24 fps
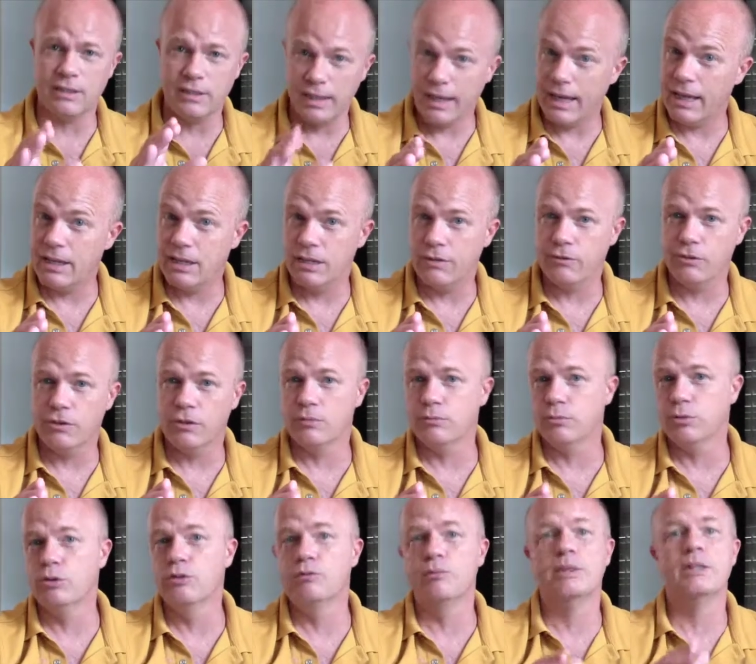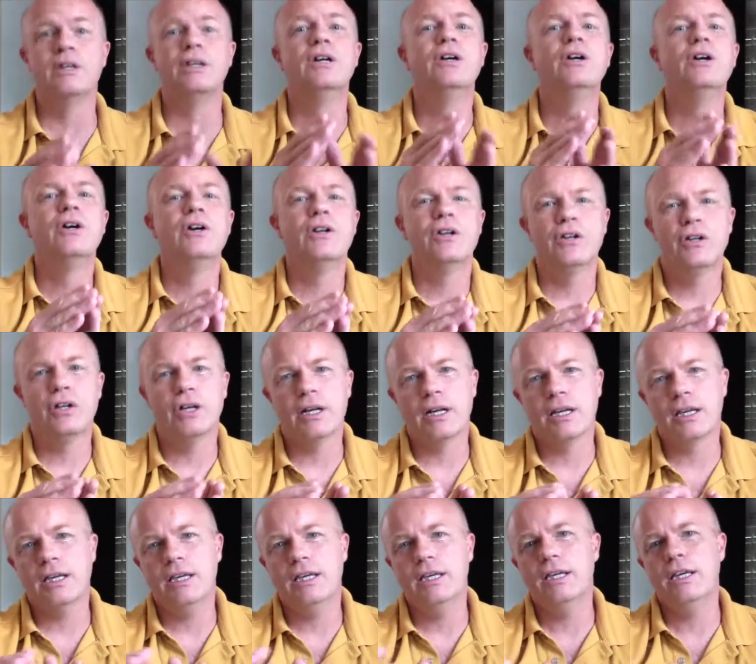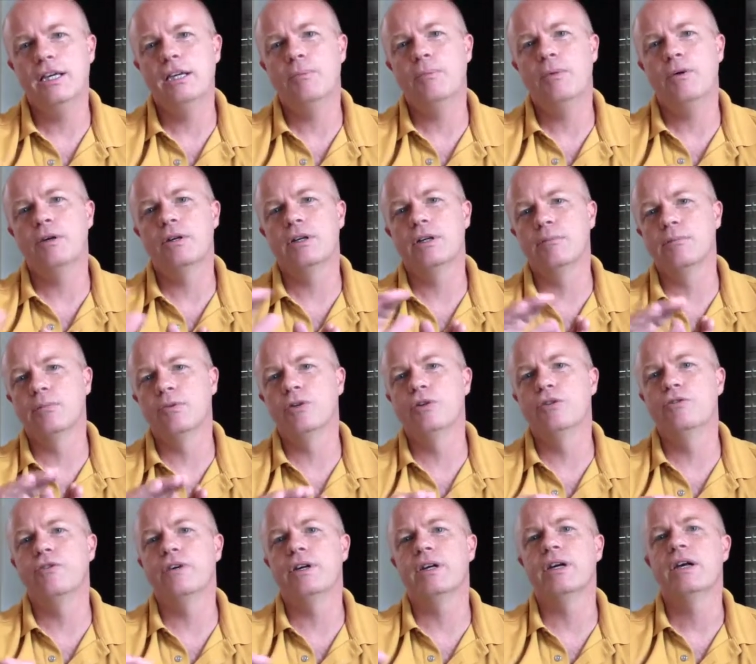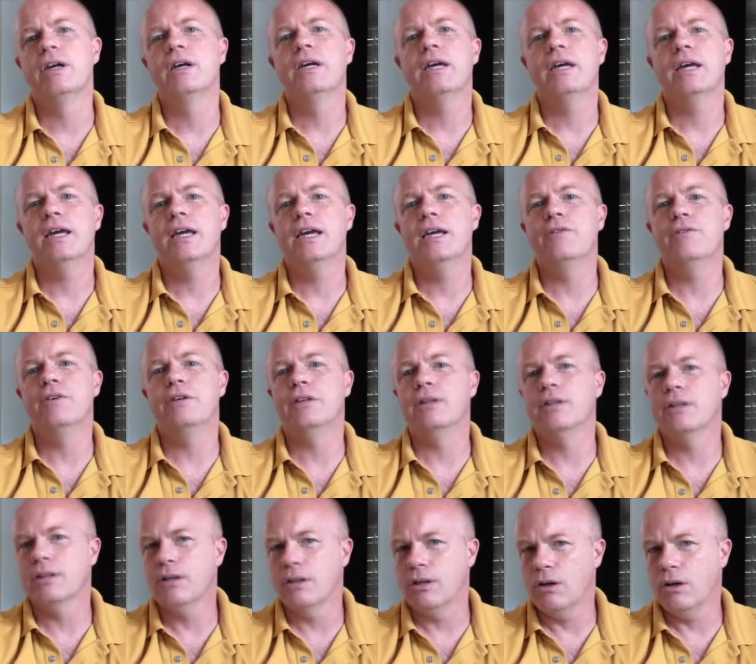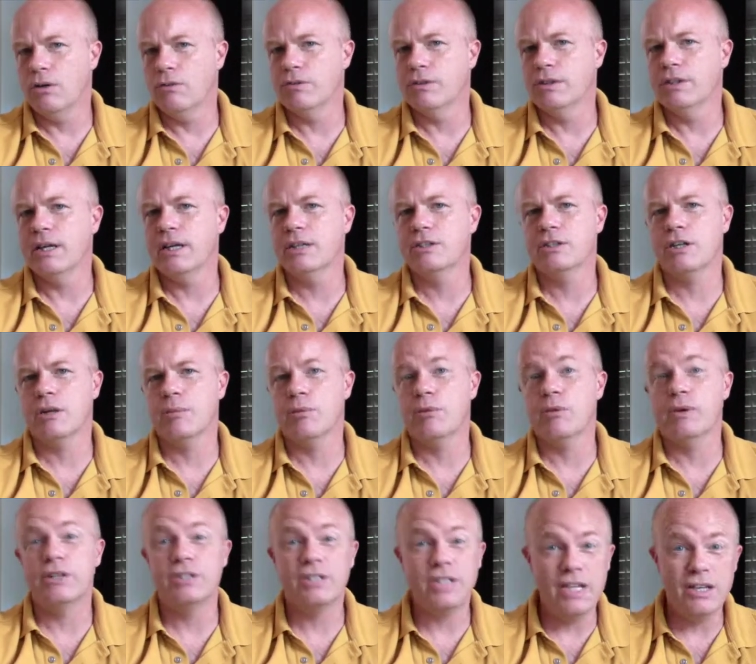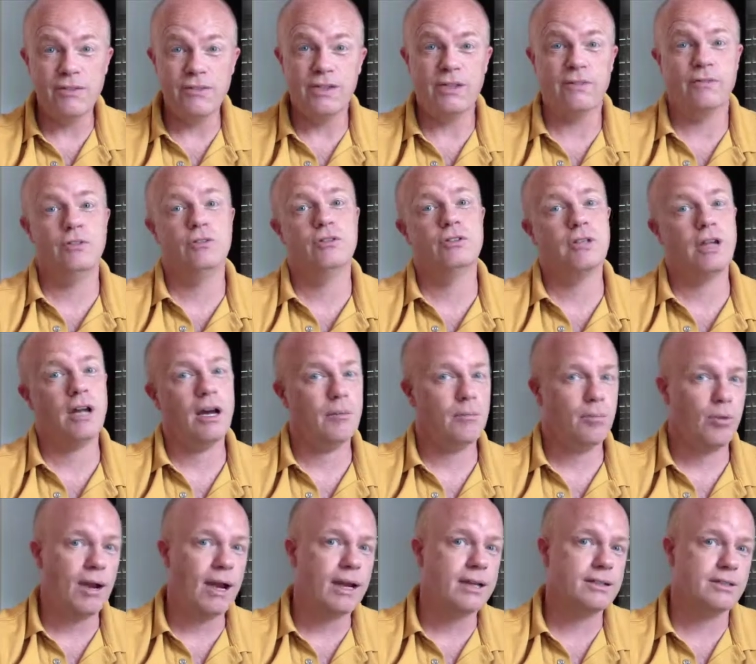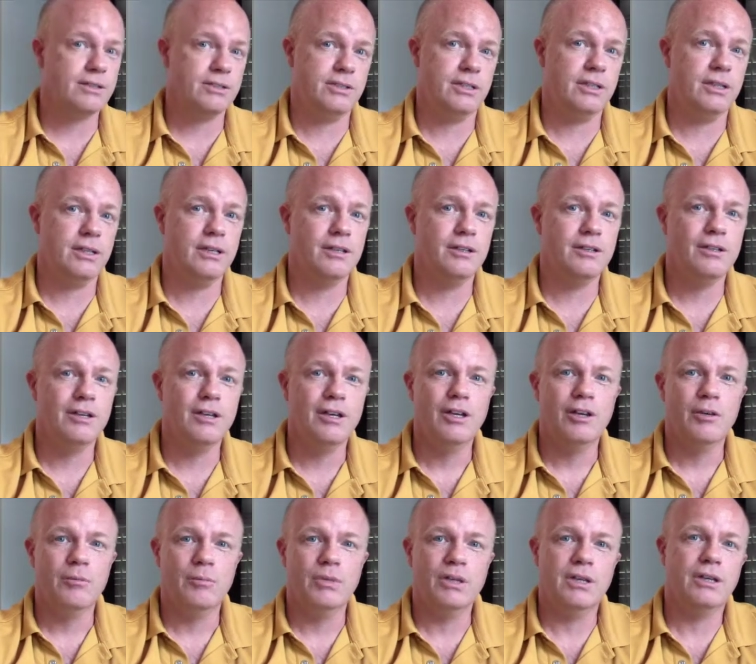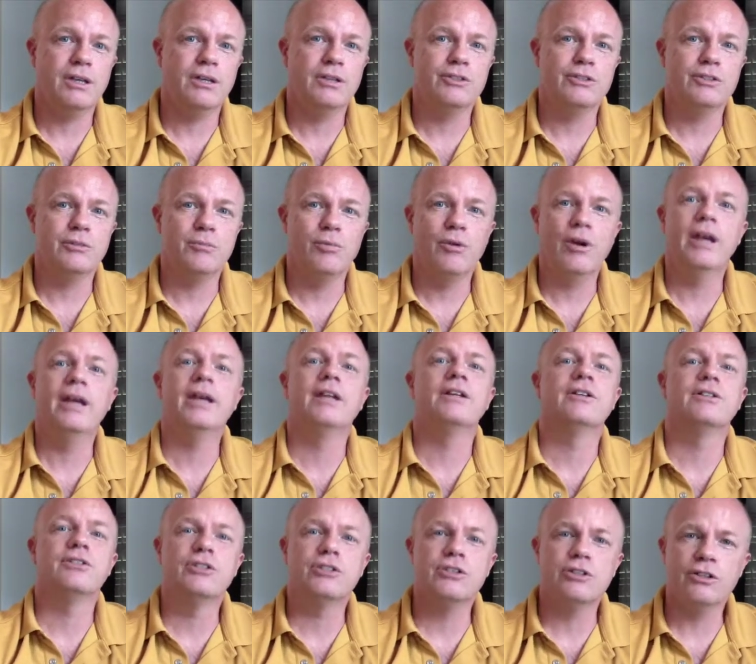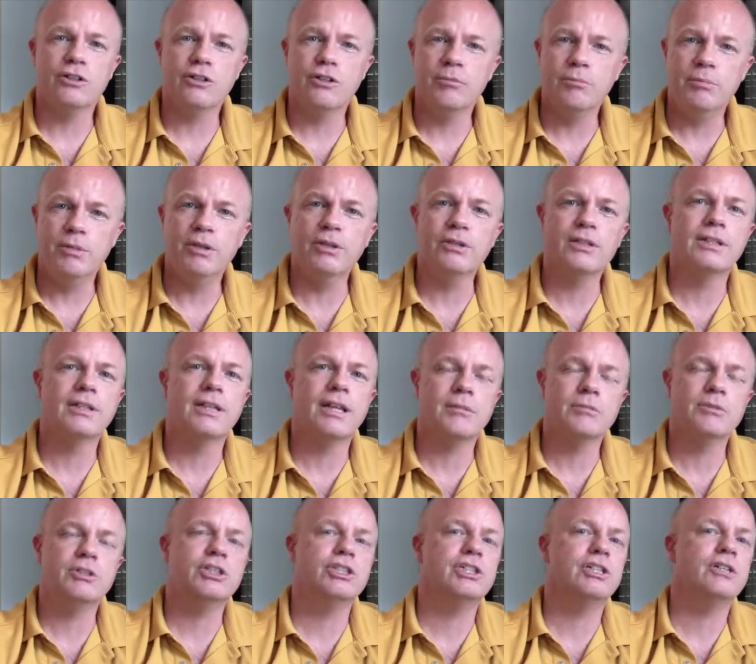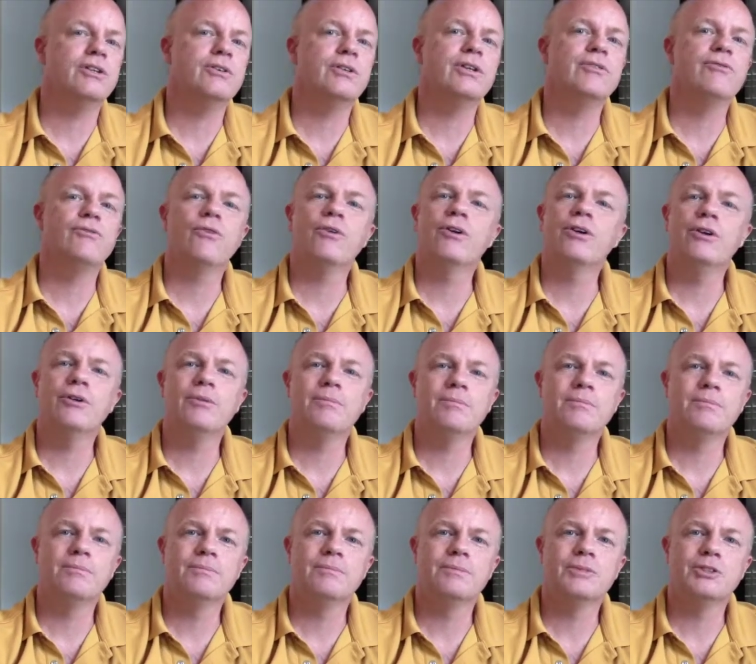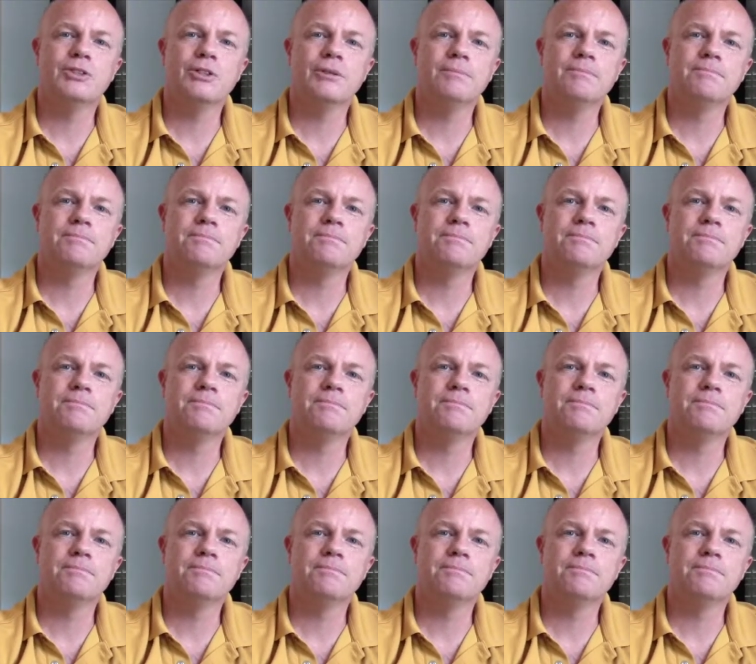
end of your improvement. You're going to keep on improving even over the next couple weeks, even if you stop practicing it, because your brain is still building that machinery for you. So,